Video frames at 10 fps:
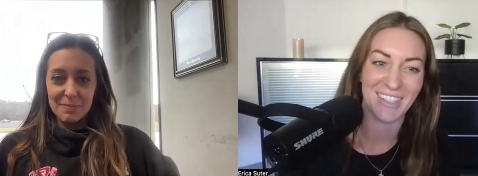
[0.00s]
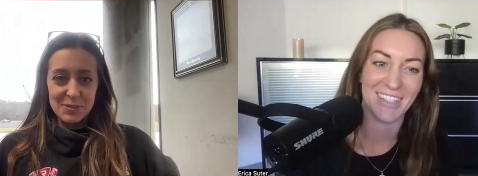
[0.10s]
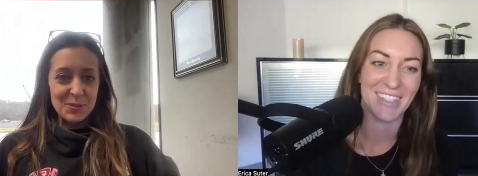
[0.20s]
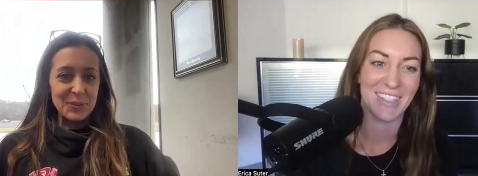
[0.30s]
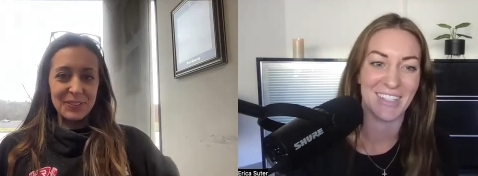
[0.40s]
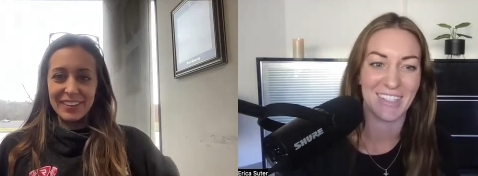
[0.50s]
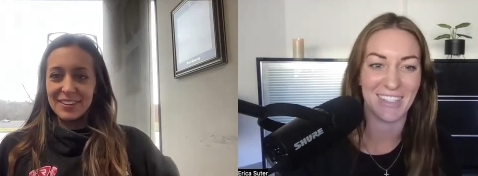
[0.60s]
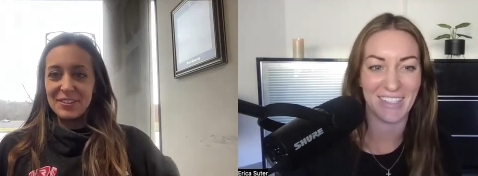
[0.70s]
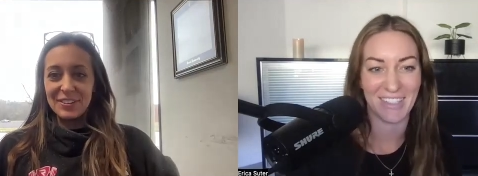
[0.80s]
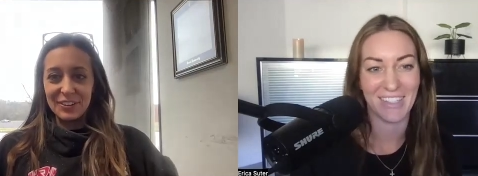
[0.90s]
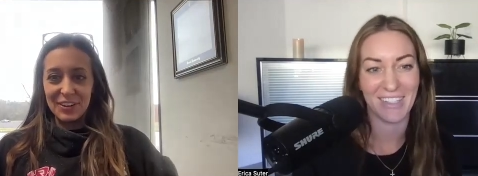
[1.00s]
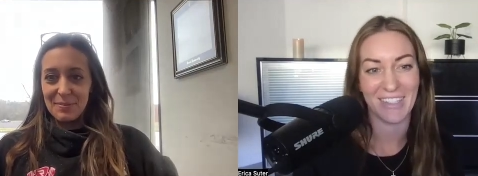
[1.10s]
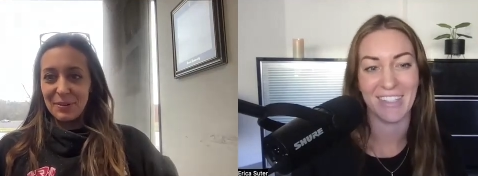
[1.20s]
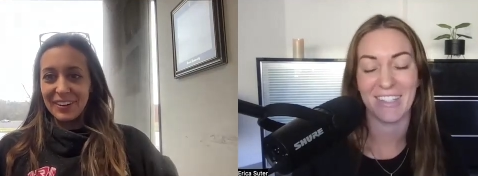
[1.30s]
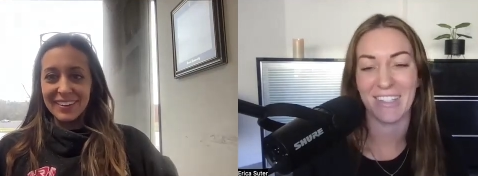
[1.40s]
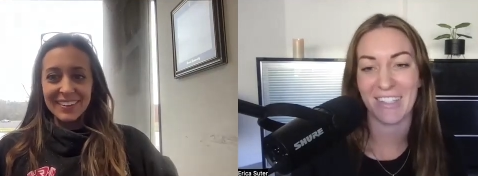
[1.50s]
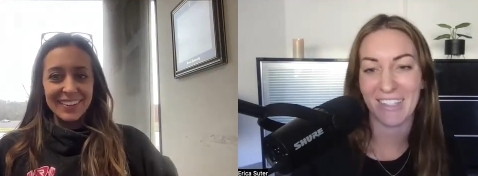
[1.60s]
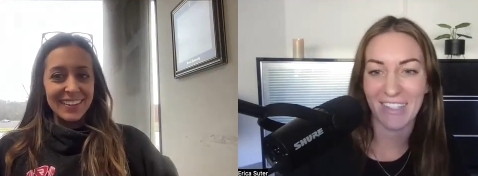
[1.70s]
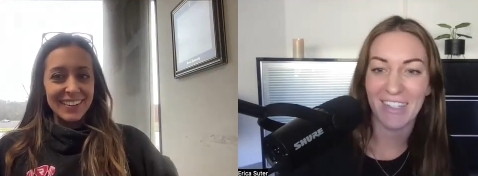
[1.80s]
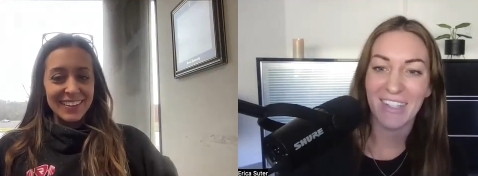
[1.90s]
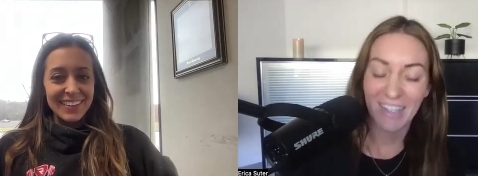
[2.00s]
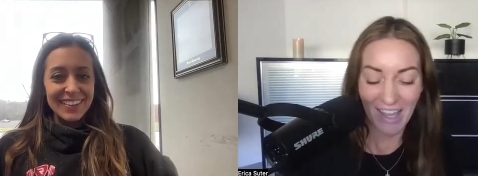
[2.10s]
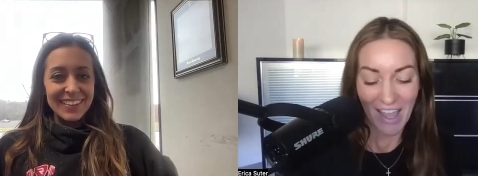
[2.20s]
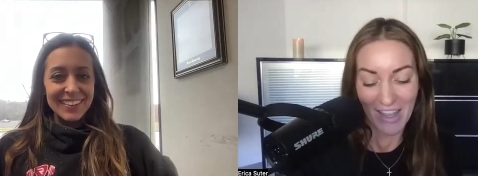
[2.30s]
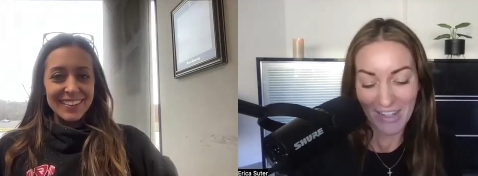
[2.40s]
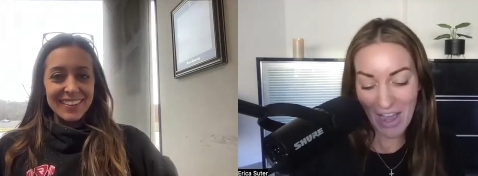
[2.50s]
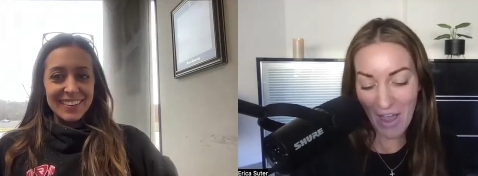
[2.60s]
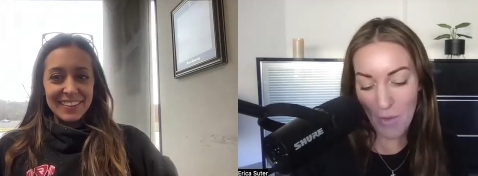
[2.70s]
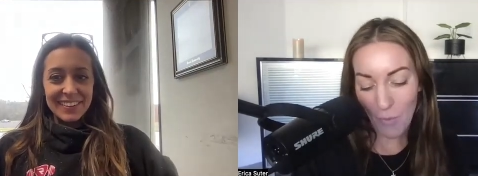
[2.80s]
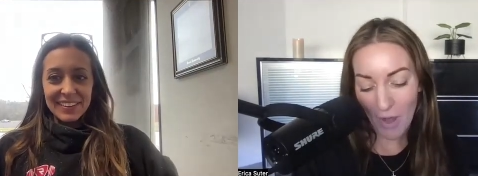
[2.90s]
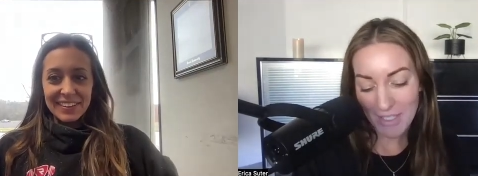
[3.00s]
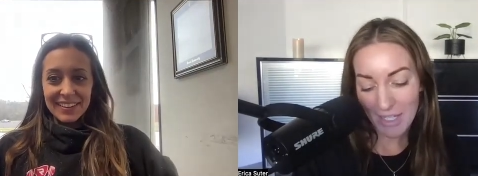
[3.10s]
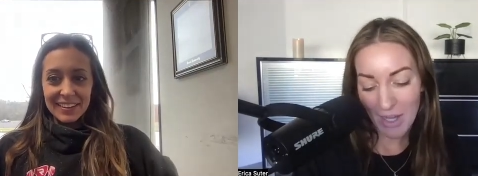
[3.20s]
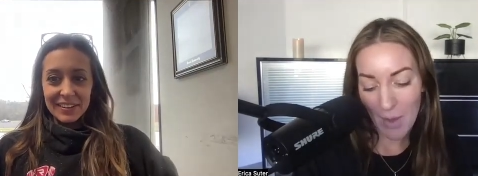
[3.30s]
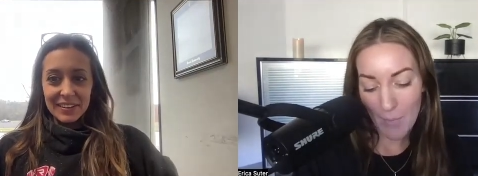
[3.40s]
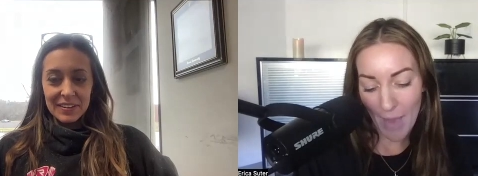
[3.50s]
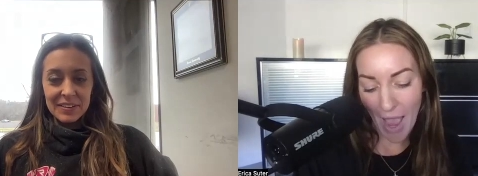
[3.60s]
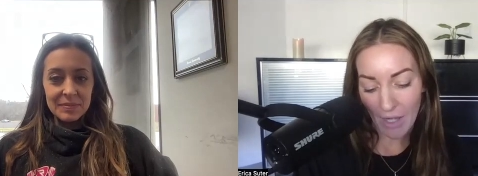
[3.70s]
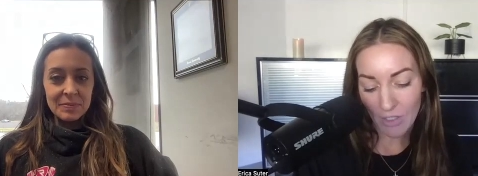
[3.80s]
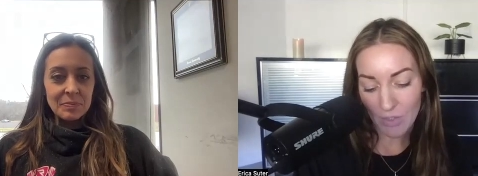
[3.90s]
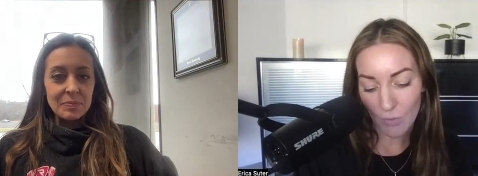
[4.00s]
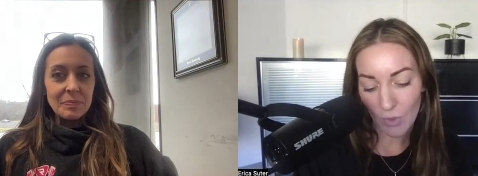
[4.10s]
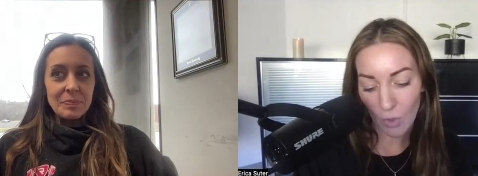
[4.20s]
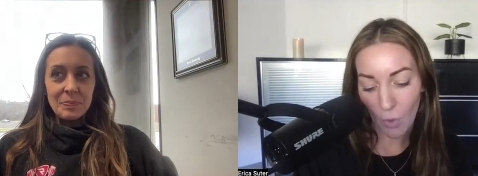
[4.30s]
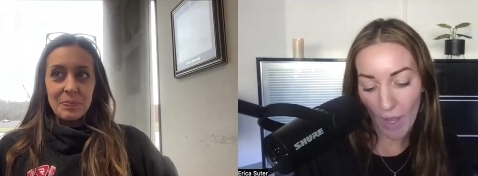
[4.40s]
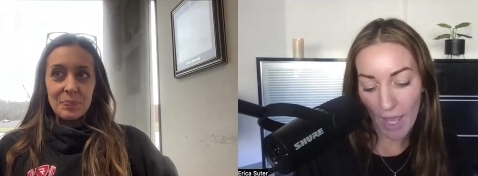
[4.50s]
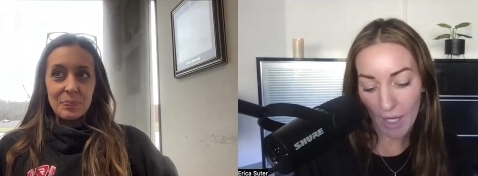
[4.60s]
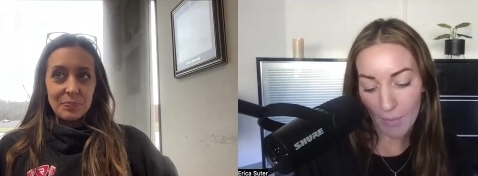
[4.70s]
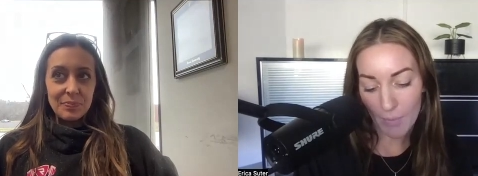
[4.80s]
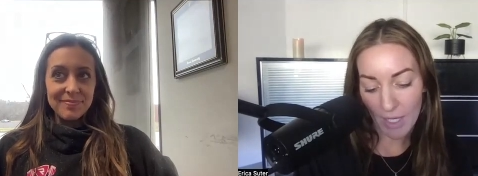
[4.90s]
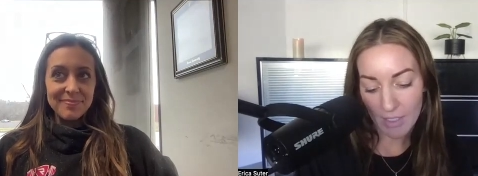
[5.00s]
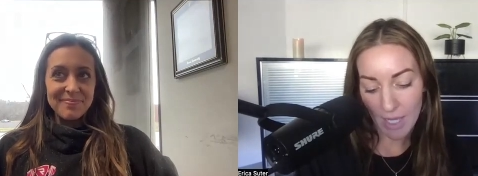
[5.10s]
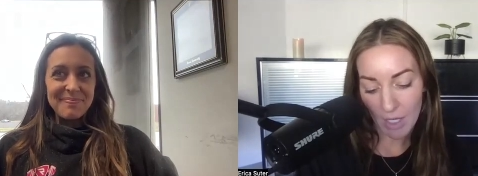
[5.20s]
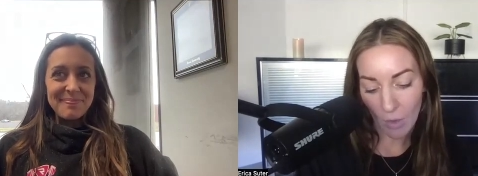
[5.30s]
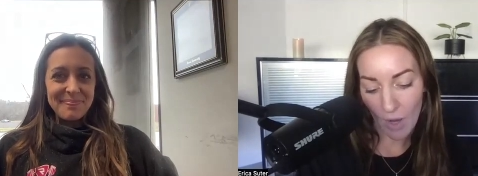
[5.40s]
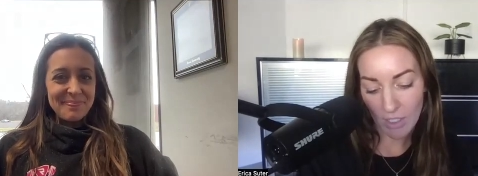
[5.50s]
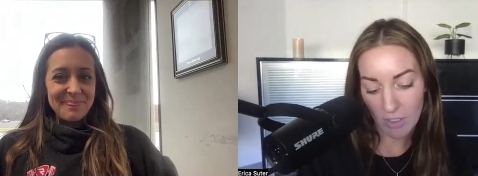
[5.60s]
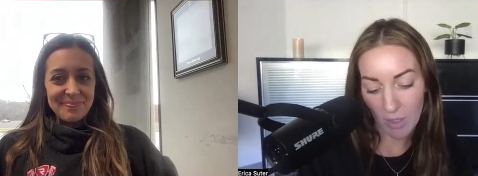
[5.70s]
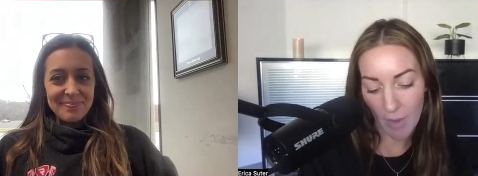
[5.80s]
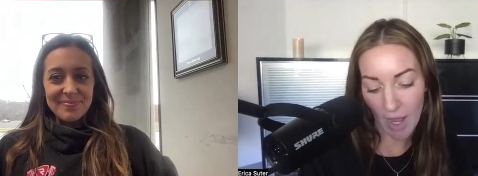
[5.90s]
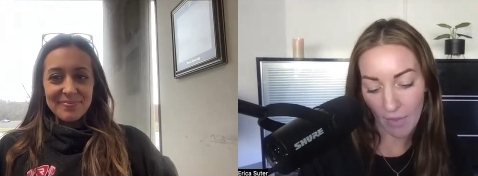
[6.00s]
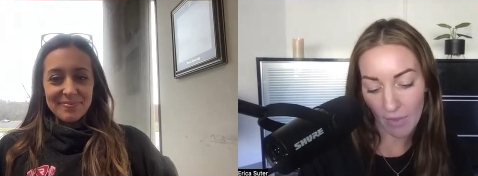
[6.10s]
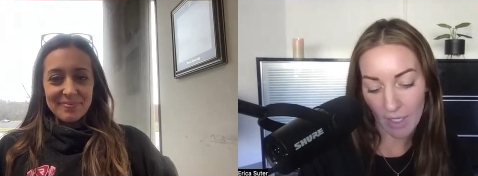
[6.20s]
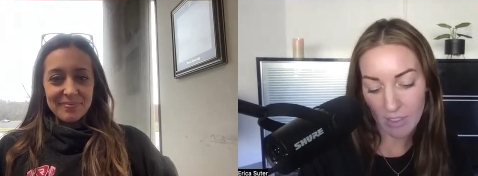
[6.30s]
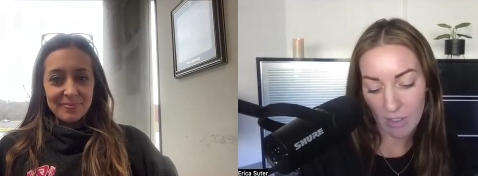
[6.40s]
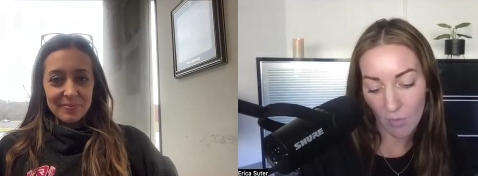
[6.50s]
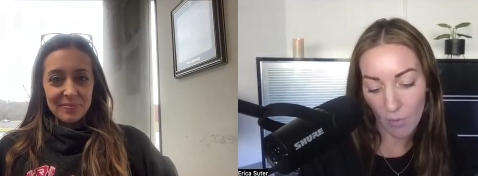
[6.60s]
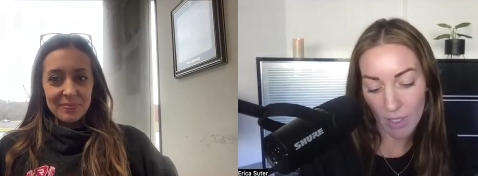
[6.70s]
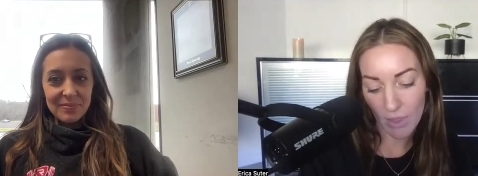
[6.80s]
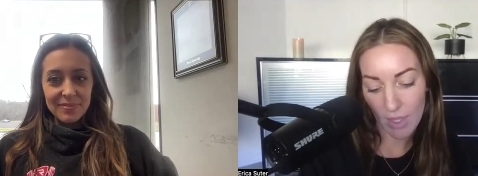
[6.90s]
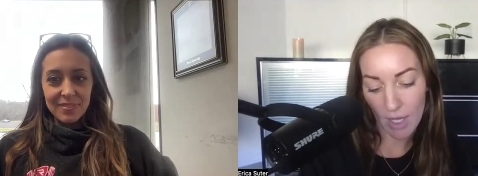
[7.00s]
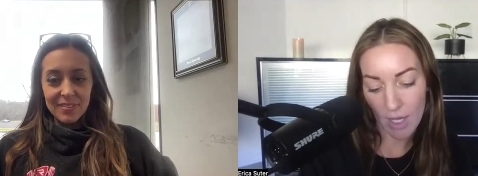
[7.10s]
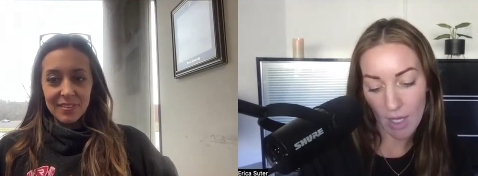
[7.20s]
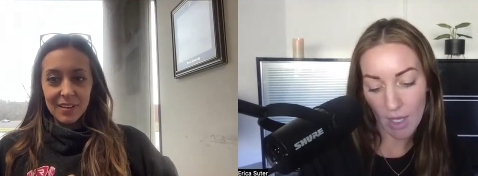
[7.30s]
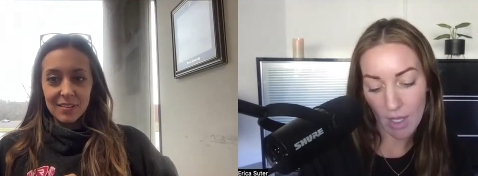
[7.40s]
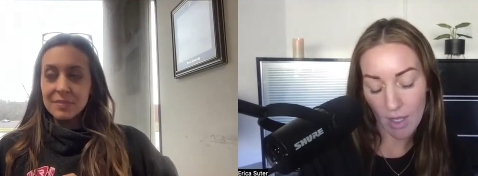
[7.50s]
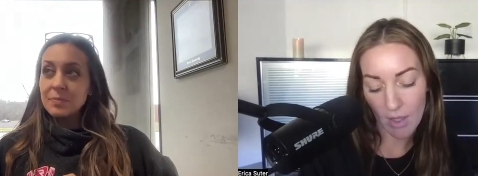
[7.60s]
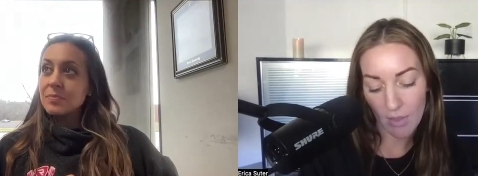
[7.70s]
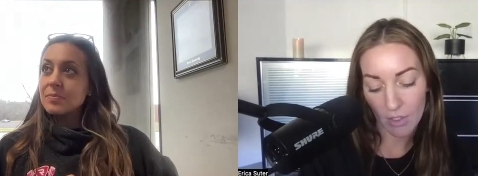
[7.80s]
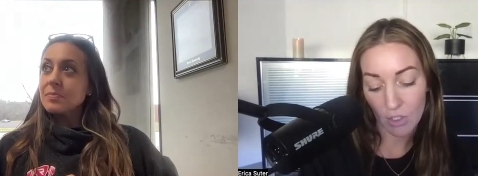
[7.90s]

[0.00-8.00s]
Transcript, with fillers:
Speaker 1: Absolutely. Couldn't agree more.
Speaker 2: Now, I want to come back just real quick because I had a question about this. So with the the